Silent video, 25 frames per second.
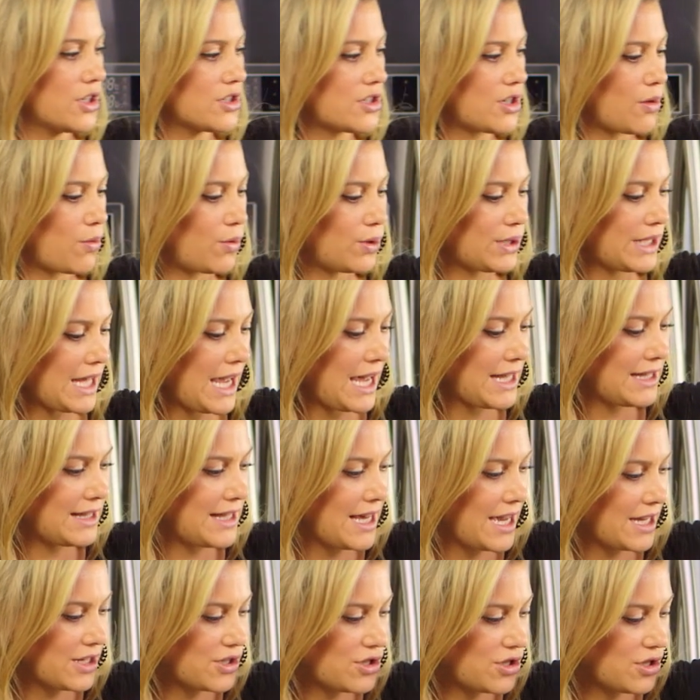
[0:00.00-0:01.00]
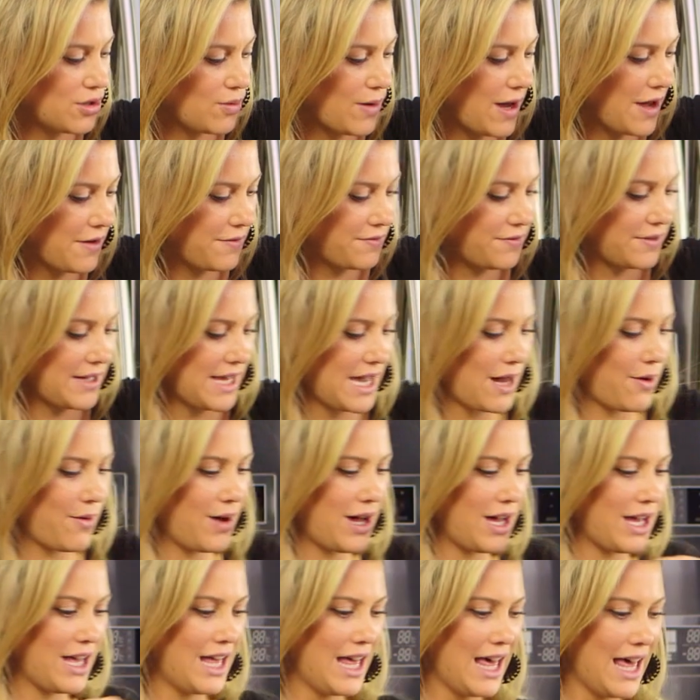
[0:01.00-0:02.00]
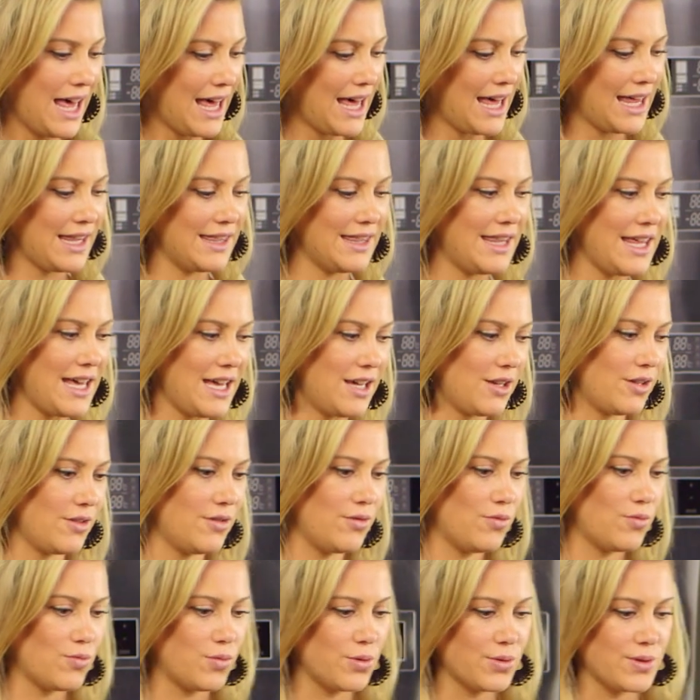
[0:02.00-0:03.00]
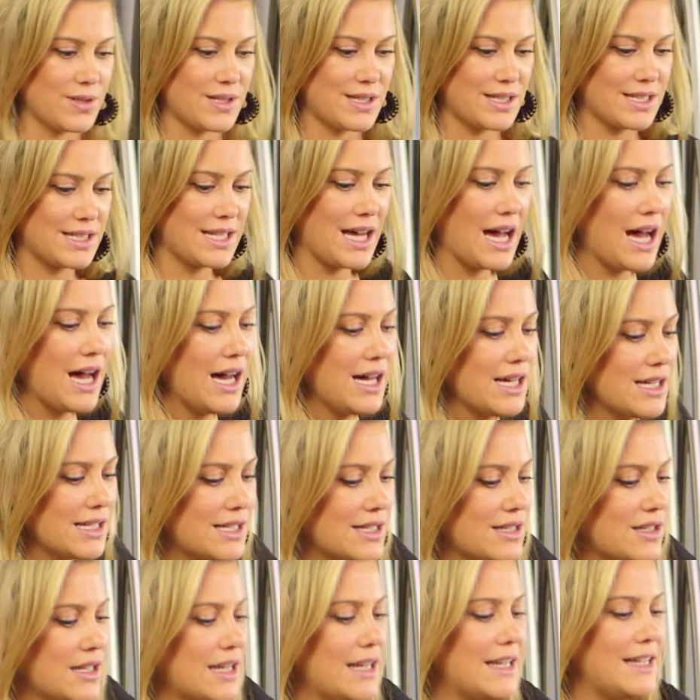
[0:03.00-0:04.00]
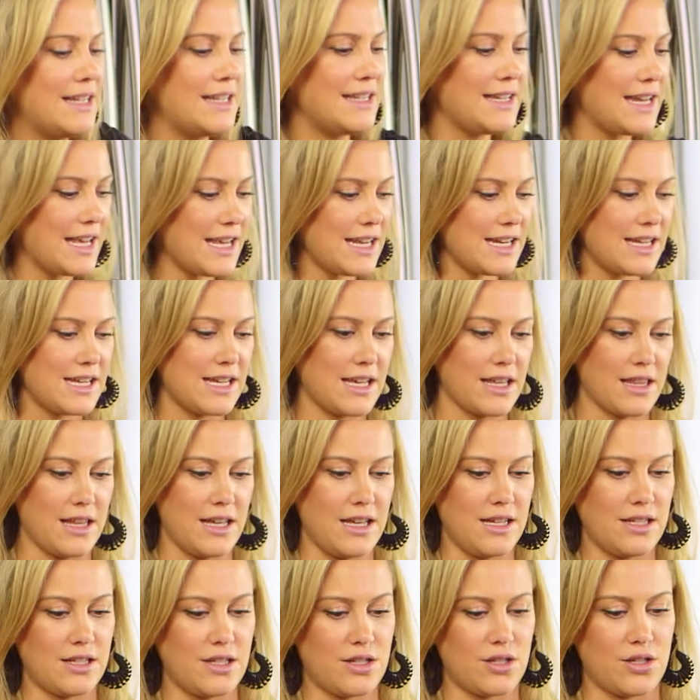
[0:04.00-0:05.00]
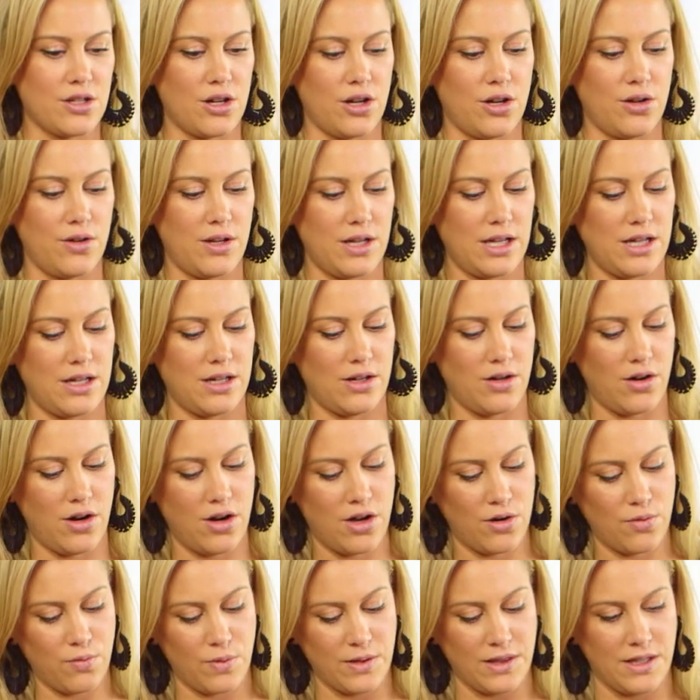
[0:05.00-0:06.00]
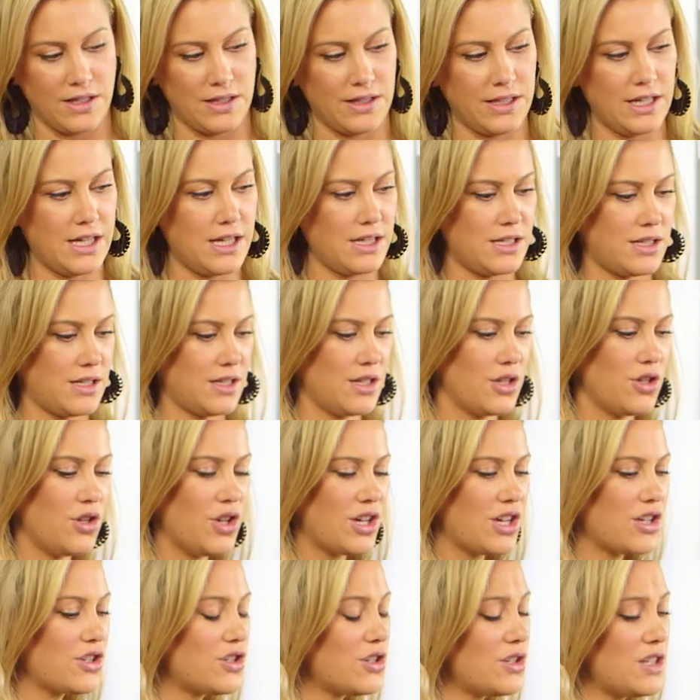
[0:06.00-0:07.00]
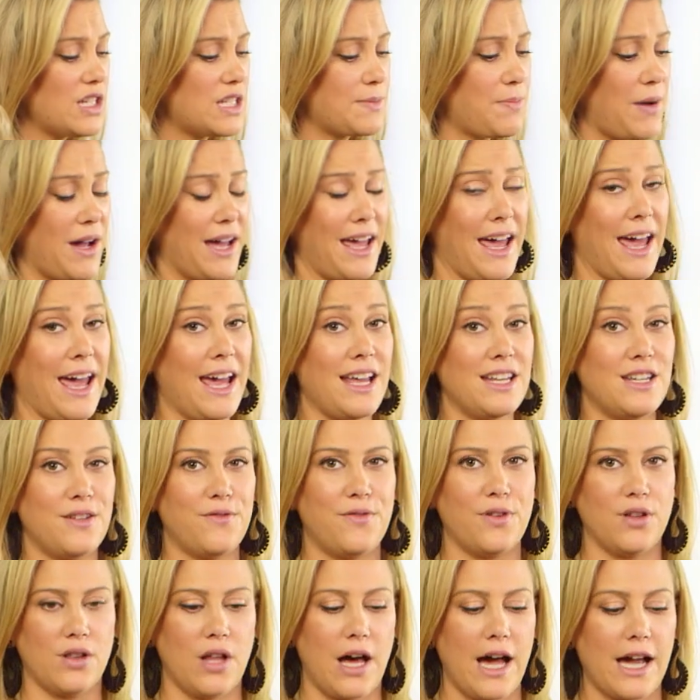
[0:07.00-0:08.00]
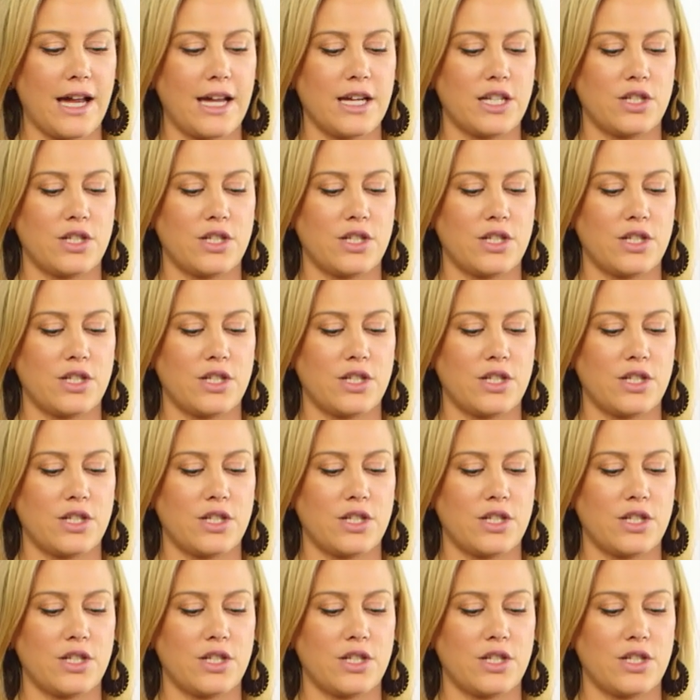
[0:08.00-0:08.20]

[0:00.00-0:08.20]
So we'll add that to our flour and then we'll start kneading this. So on with the lid. You can do this by hand if you like.